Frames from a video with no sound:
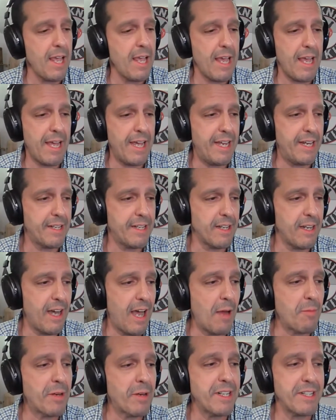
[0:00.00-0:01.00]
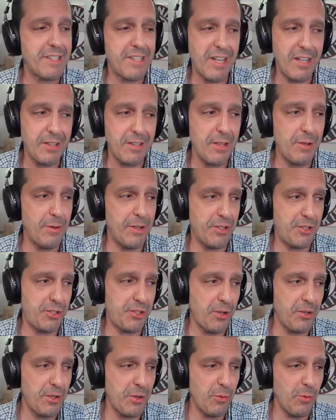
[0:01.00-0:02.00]
And uh, I'm going to tell you and
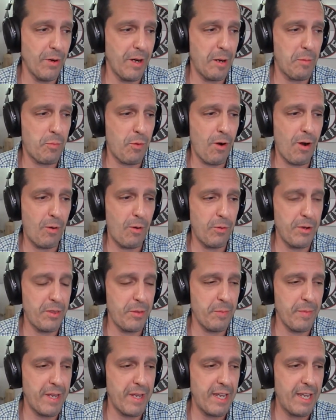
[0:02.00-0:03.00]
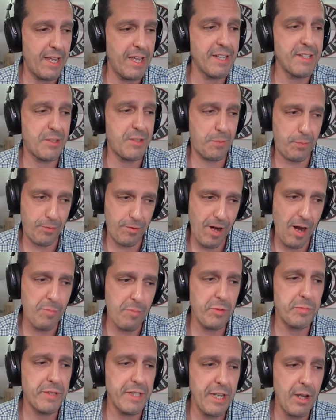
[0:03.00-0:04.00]
show you what I brought with me. It's
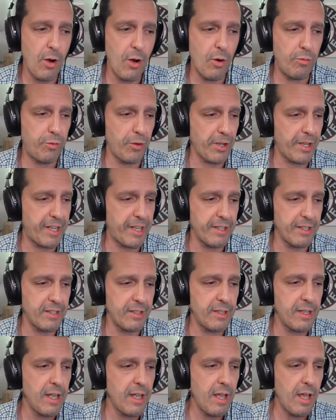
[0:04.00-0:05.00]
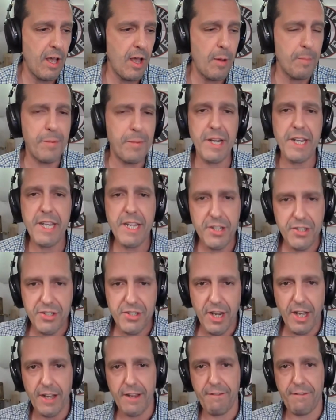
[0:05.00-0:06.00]
probably overkill, but each
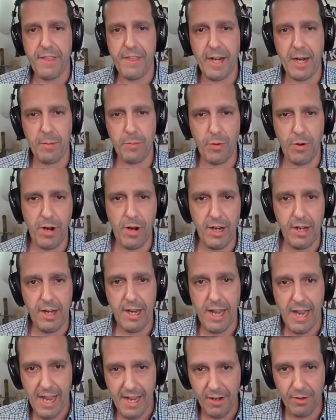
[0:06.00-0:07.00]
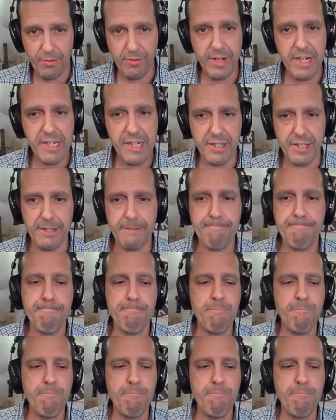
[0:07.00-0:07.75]
knife that I brought had a reason.